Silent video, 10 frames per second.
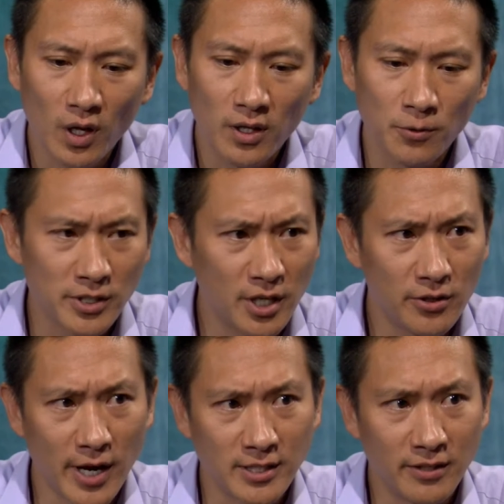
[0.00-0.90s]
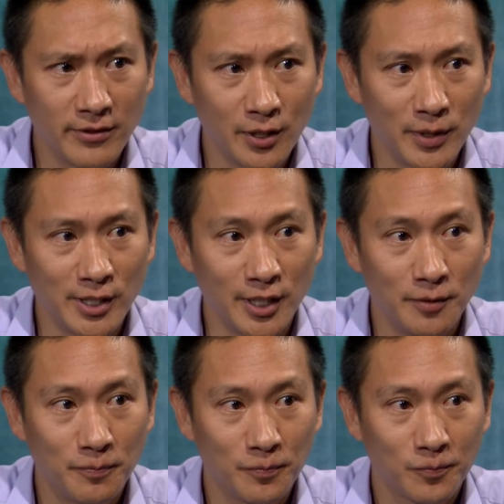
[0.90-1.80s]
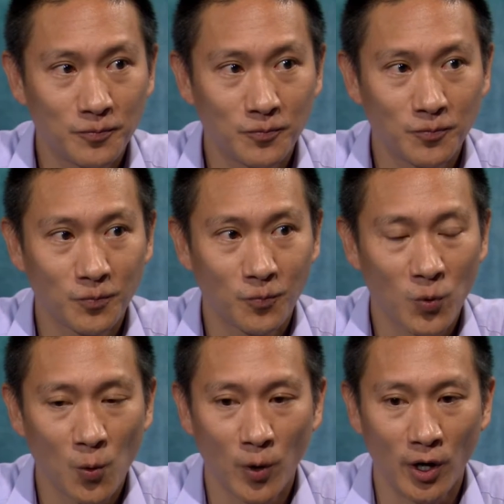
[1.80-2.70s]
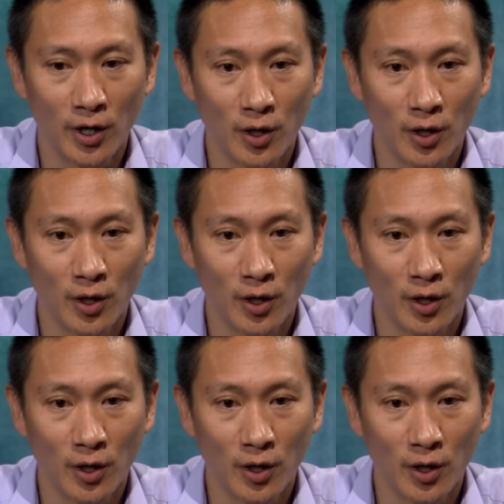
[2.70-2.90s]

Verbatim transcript: there was another activity we did where